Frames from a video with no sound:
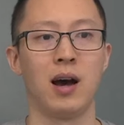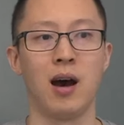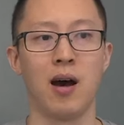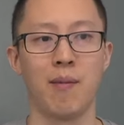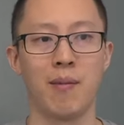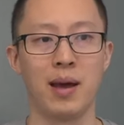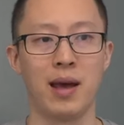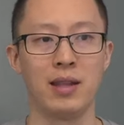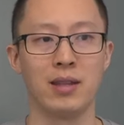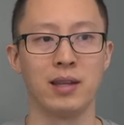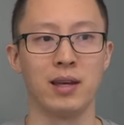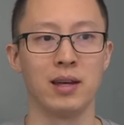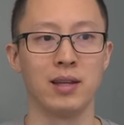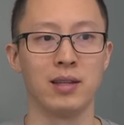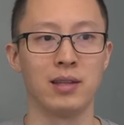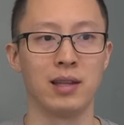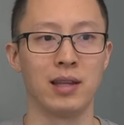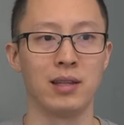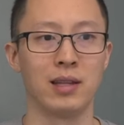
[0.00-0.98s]
Um, and the,
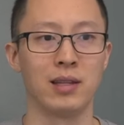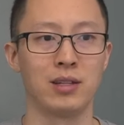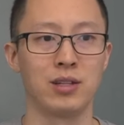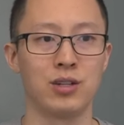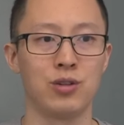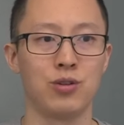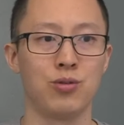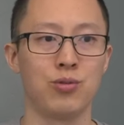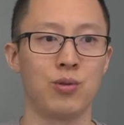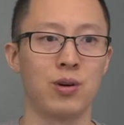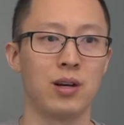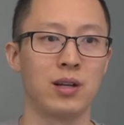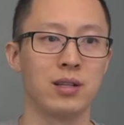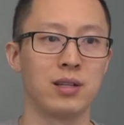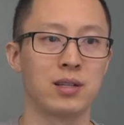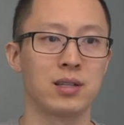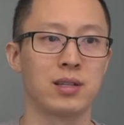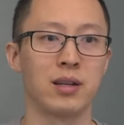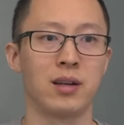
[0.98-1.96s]
then the two
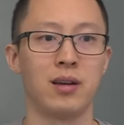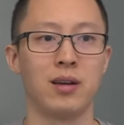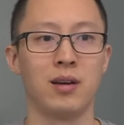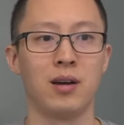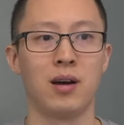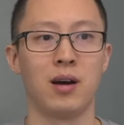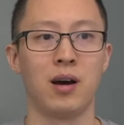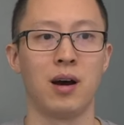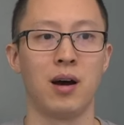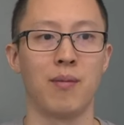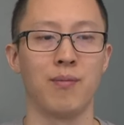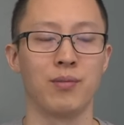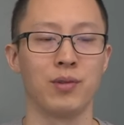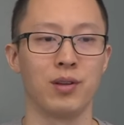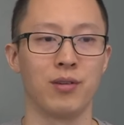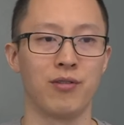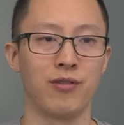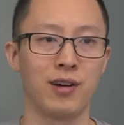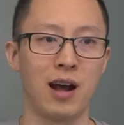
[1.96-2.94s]
ones, um,
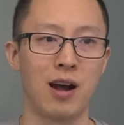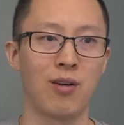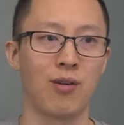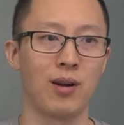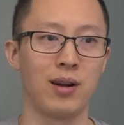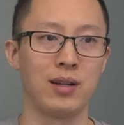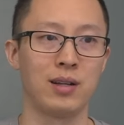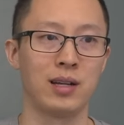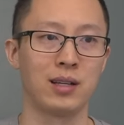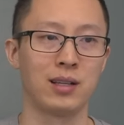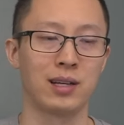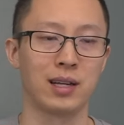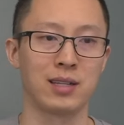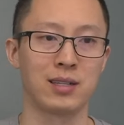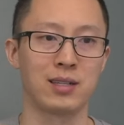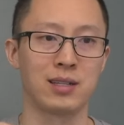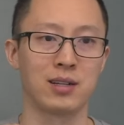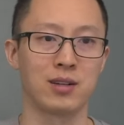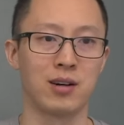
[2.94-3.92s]
the flower ending
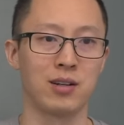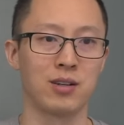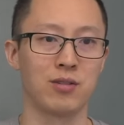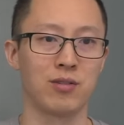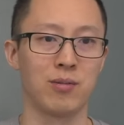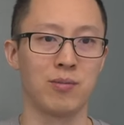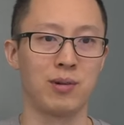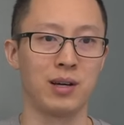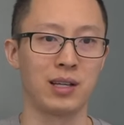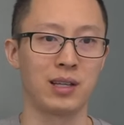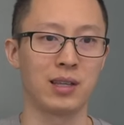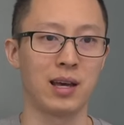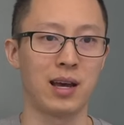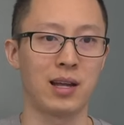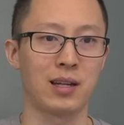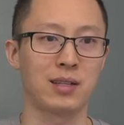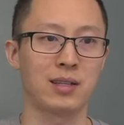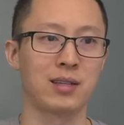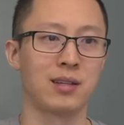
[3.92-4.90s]
that stick onto them like
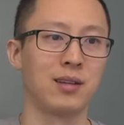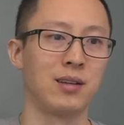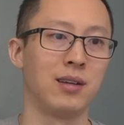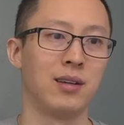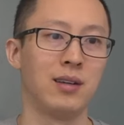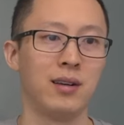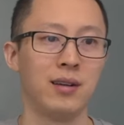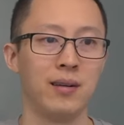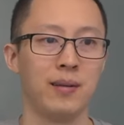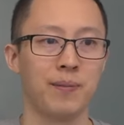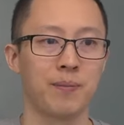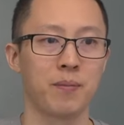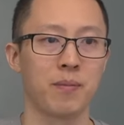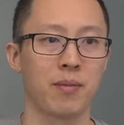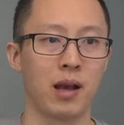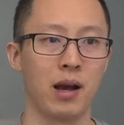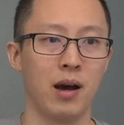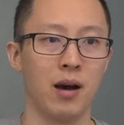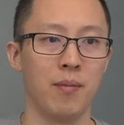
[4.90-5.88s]
that,
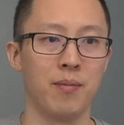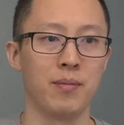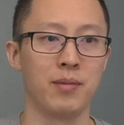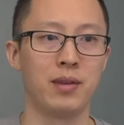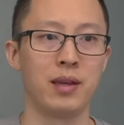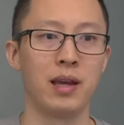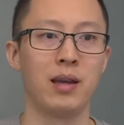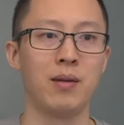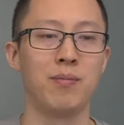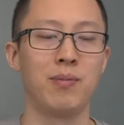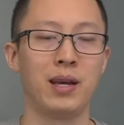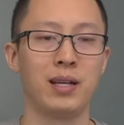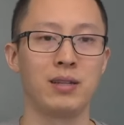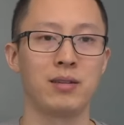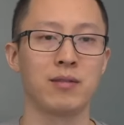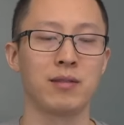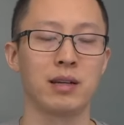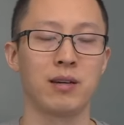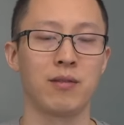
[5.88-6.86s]
um, they
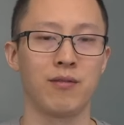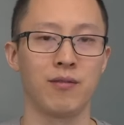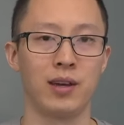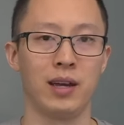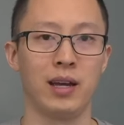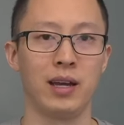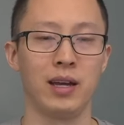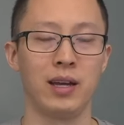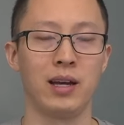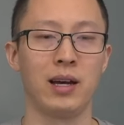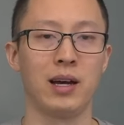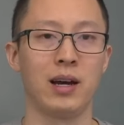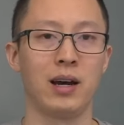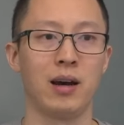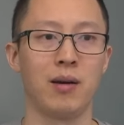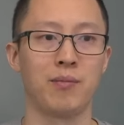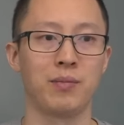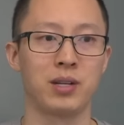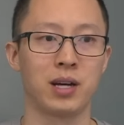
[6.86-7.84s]
basically convey
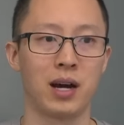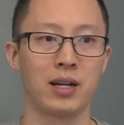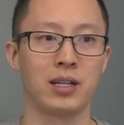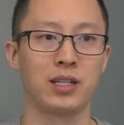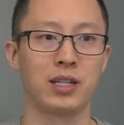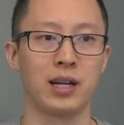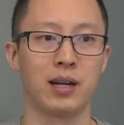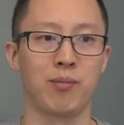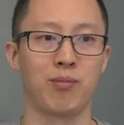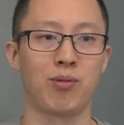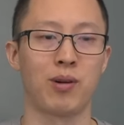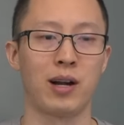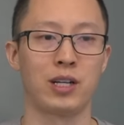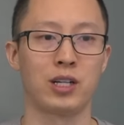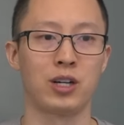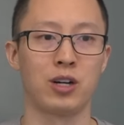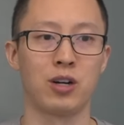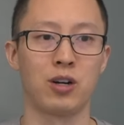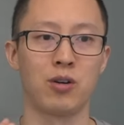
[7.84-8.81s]
um, touch and
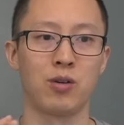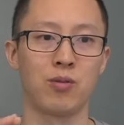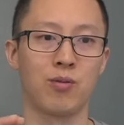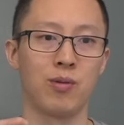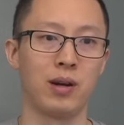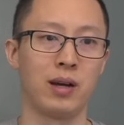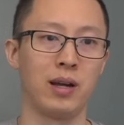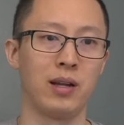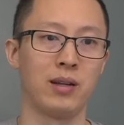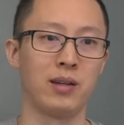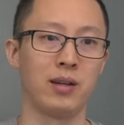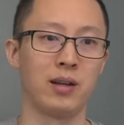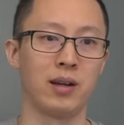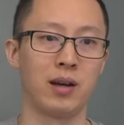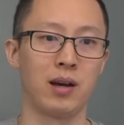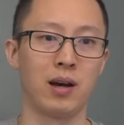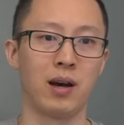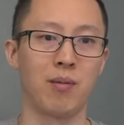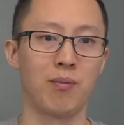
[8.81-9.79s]
pressure when
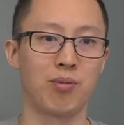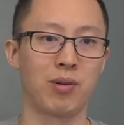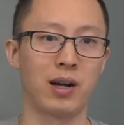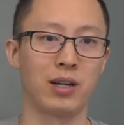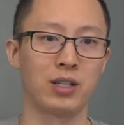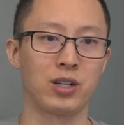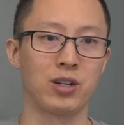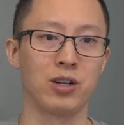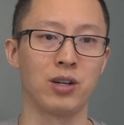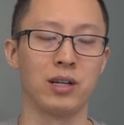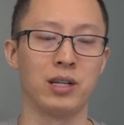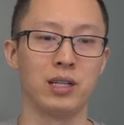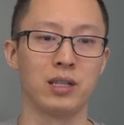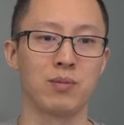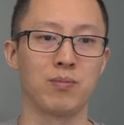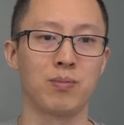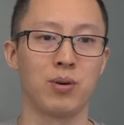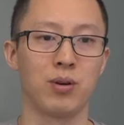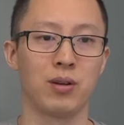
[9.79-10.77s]
uh, pressure
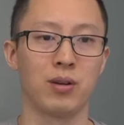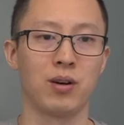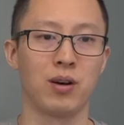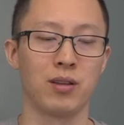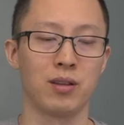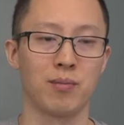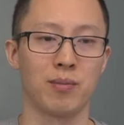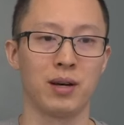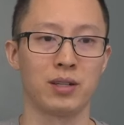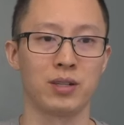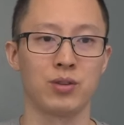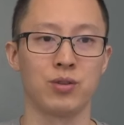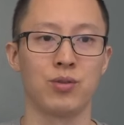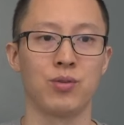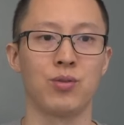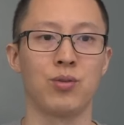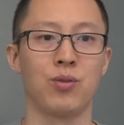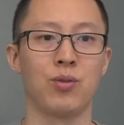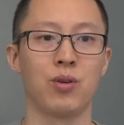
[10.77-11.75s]
is put on the
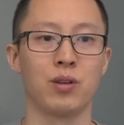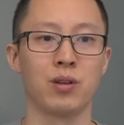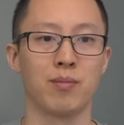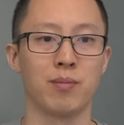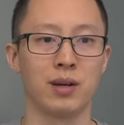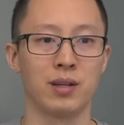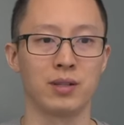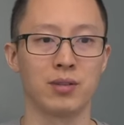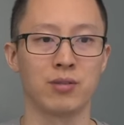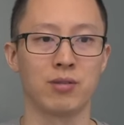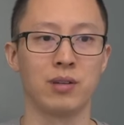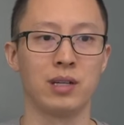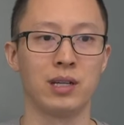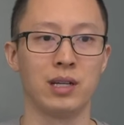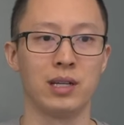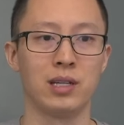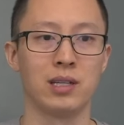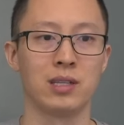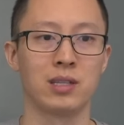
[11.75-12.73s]
muscle or the muscle
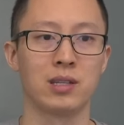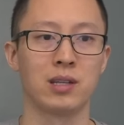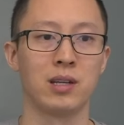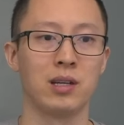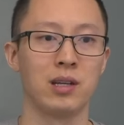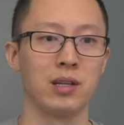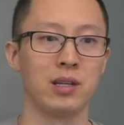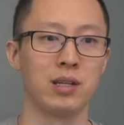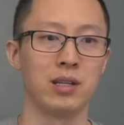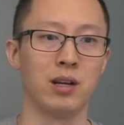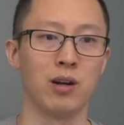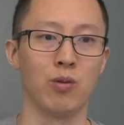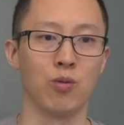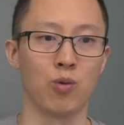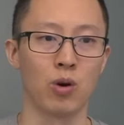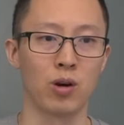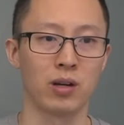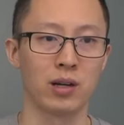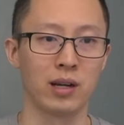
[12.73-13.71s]
is you know
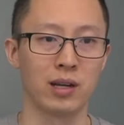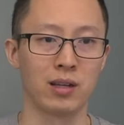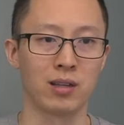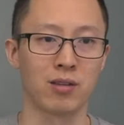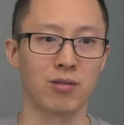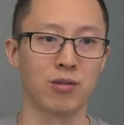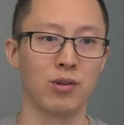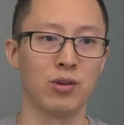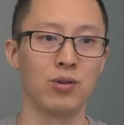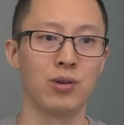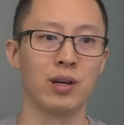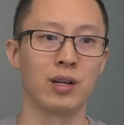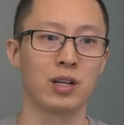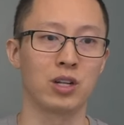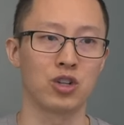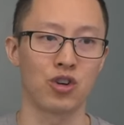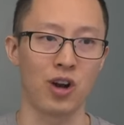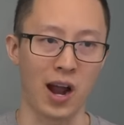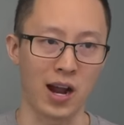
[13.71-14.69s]
working through a
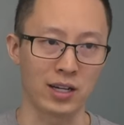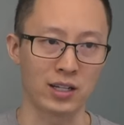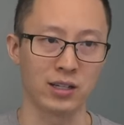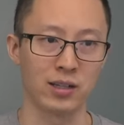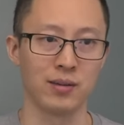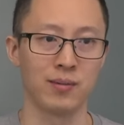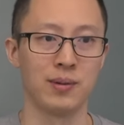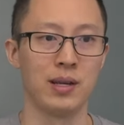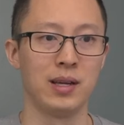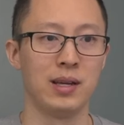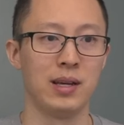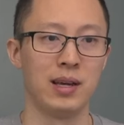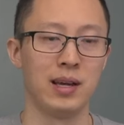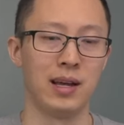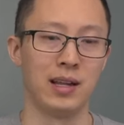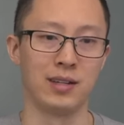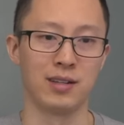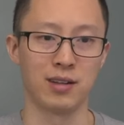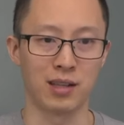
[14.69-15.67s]
contraction.
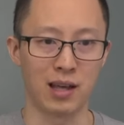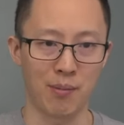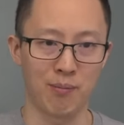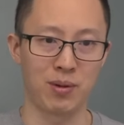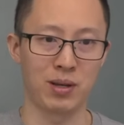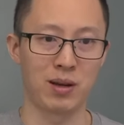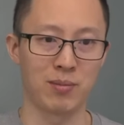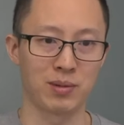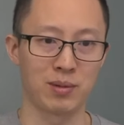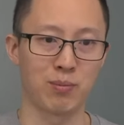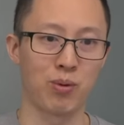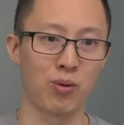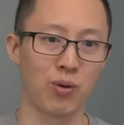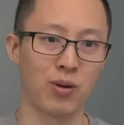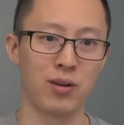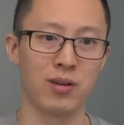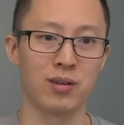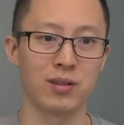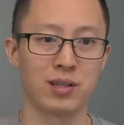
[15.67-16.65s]
And so that becomes
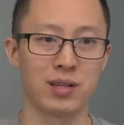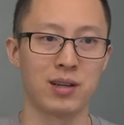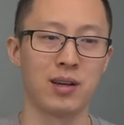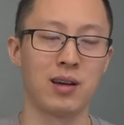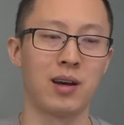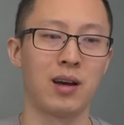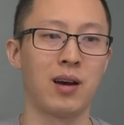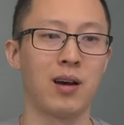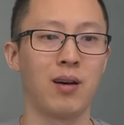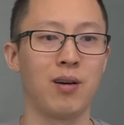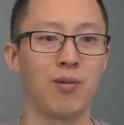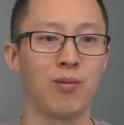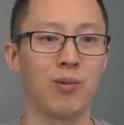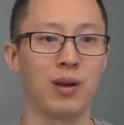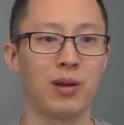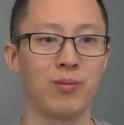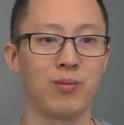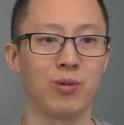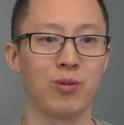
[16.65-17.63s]
important uh,
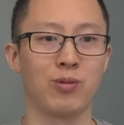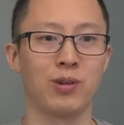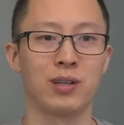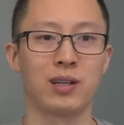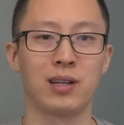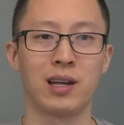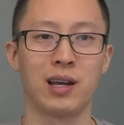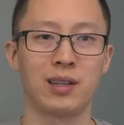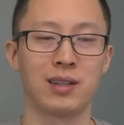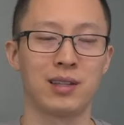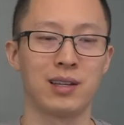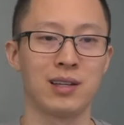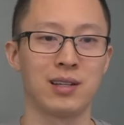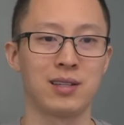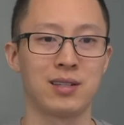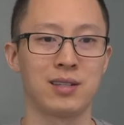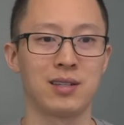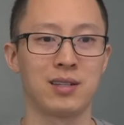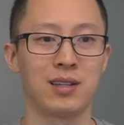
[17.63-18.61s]
when we're looking at
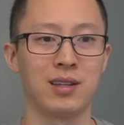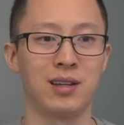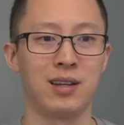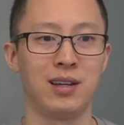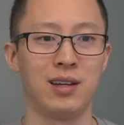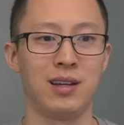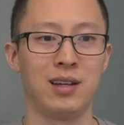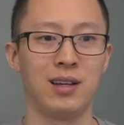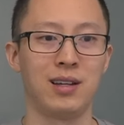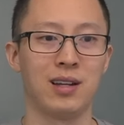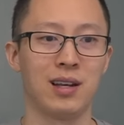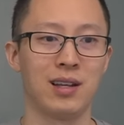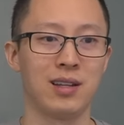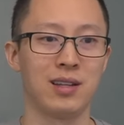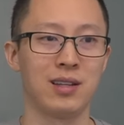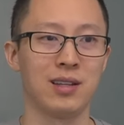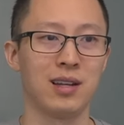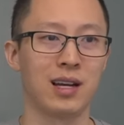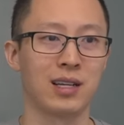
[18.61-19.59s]
this in
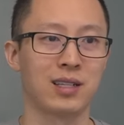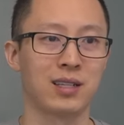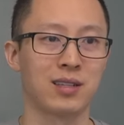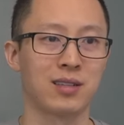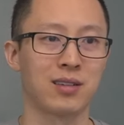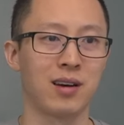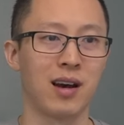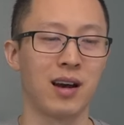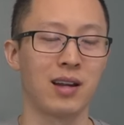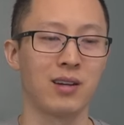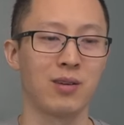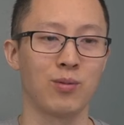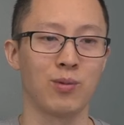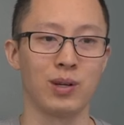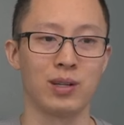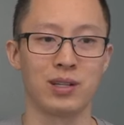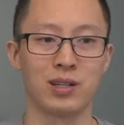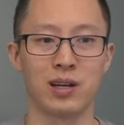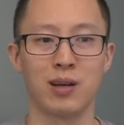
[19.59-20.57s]
the next slide,
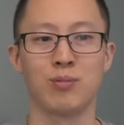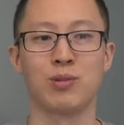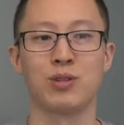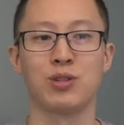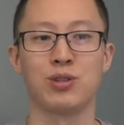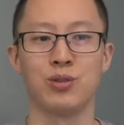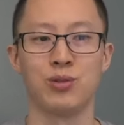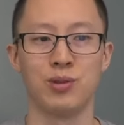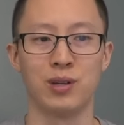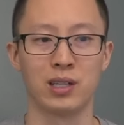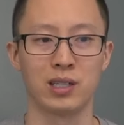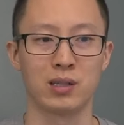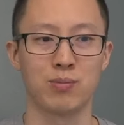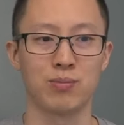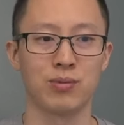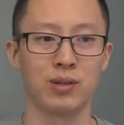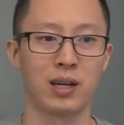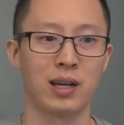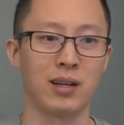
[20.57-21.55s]
which helps to
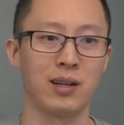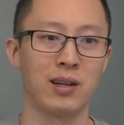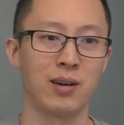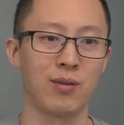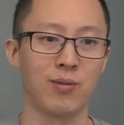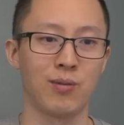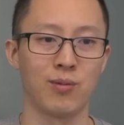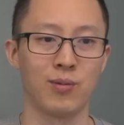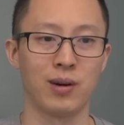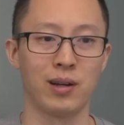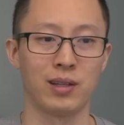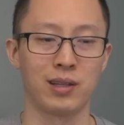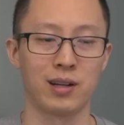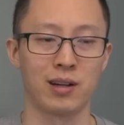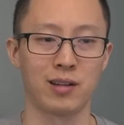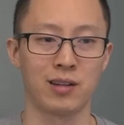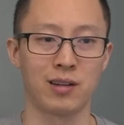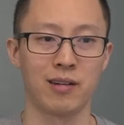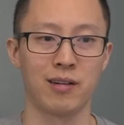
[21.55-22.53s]
explain what
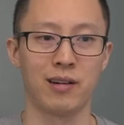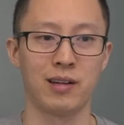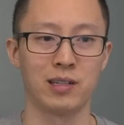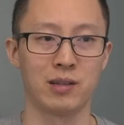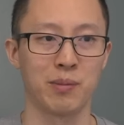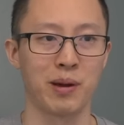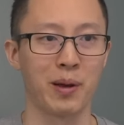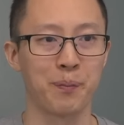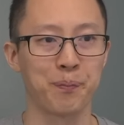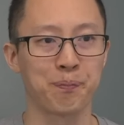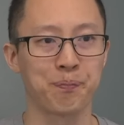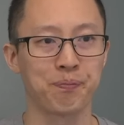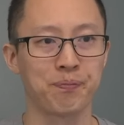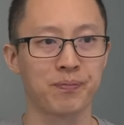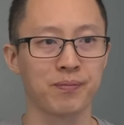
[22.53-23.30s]
their theory is about.